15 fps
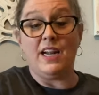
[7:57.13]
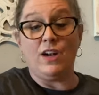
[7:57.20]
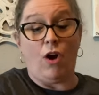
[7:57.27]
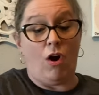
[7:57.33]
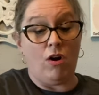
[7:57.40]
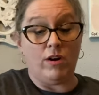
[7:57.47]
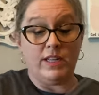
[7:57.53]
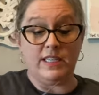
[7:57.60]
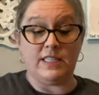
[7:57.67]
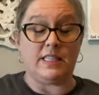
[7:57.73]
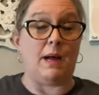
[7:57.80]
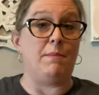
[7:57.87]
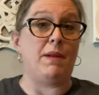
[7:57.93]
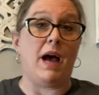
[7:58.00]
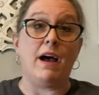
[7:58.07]
an artist.
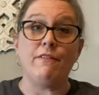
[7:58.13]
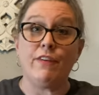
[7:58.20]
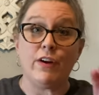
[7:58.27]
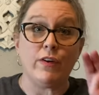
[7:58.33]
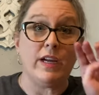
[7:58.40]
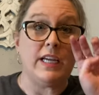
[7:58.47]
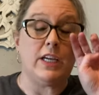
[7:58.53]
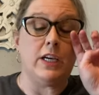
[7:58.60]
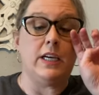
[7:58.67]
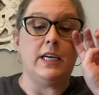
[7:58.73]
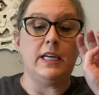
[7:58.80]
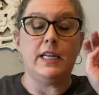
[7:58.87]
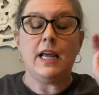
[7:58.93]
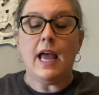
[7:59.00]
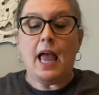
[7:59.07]
I'm not very
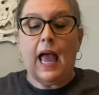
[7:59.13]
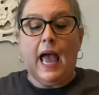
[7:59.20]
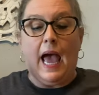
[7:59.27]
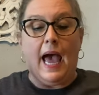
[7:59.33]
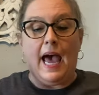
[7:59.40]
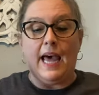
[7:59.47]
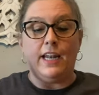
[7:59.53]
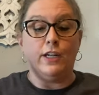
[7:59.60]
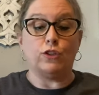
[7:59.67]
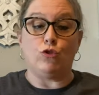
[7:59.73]
good at